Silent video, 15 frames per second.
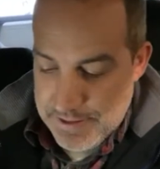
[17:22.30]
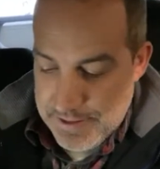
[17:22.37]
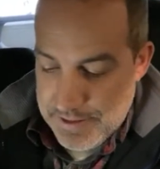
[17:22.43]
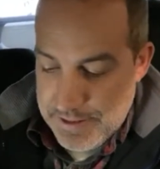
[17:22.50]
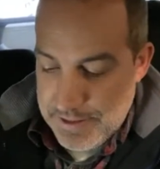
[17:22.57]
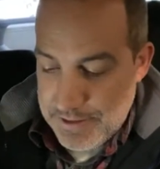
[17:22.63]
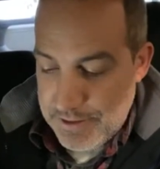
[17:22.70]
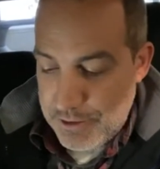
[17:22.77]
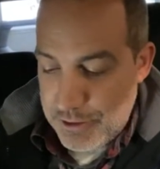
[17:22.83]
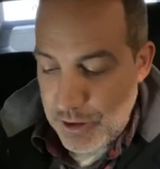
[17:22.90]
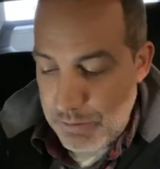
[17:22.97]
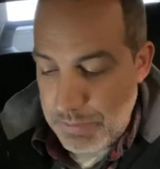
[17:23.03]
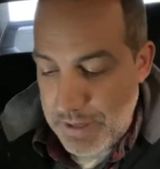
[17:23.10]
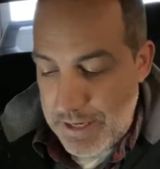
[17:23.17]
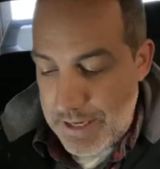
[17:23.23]
This
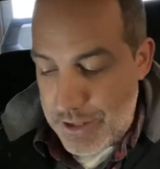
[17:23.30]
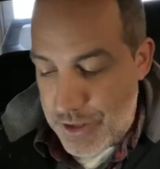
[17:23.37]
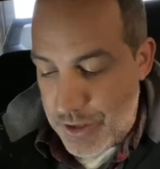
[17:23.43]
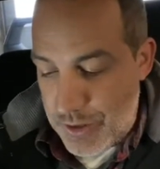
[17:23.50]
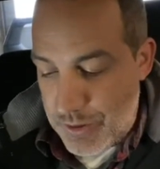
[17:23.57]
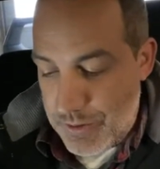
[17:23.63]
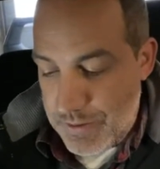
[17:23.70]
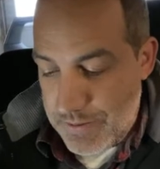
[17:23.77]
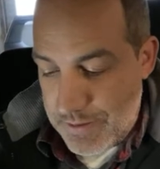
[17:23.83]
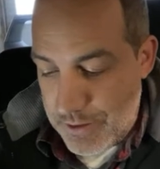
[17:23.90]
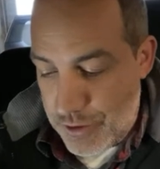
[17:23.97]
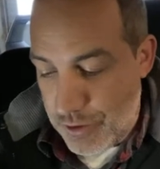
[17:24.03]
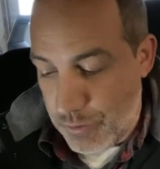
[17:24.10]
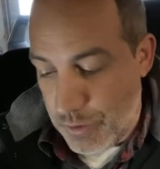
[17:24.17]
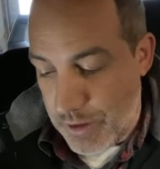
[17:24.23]
shouldn't be an issue.
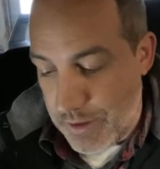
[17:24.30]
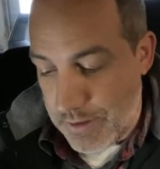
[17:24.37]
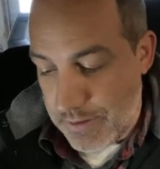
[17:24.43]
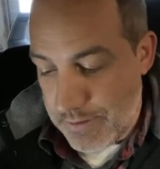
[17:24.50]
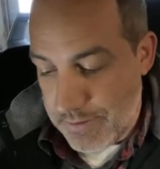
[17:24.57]
This should work.